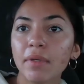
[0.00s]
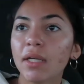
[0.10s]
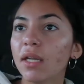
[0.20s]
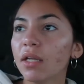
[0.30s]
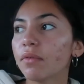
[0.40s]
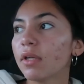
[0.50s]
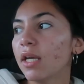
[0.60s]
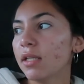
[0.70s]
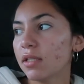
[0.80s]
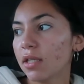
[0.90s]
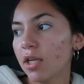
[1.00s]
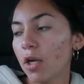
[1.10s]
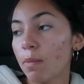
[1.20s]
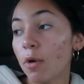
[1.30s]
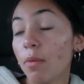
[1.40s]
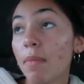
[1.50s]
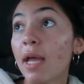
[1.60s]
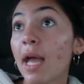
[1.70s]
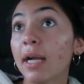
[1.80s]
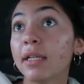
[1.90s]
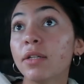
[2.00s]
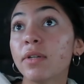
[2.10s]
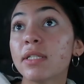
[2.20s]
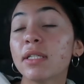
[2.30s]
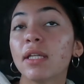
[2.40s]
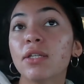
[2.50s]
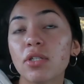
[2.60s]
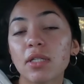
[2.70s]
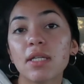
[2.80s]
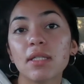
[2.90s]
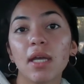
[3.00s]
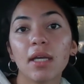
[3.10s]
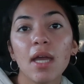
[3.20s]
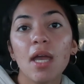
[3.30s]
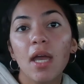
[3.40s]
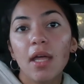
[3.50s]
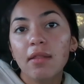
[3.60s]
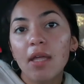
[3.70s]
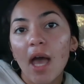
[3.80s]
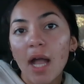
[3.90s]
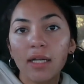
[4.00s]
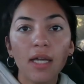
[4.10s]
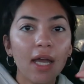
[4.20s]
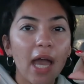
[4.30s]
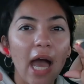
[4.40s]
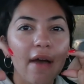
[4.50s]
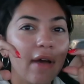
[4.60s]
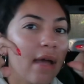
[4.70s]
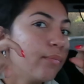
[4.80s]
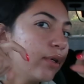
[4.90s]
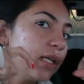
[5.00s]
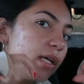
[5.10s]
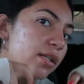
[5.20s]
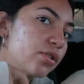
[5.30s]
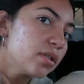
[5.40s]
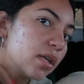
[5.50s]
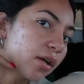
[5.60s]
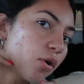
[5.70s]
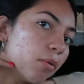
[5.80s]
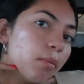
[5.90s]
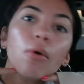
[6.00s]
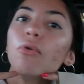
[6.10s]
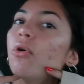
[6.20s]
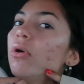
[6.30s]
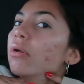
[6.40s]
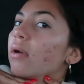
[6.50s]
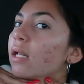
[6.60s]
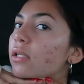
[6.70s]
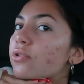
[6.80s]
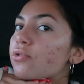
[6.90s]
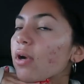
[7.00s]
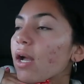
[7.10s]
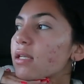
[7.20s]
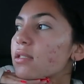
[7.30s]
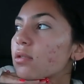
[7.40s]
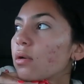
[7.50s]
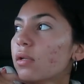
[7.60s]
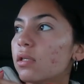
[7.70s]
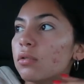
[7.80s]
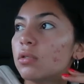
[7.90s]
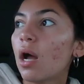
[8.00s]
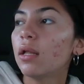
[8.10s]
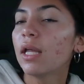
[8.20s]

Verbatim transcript: been getting really insecure about my acne recently just because, like, the acne I have, I'm pretty, it's just like hormonal and stress. So it's not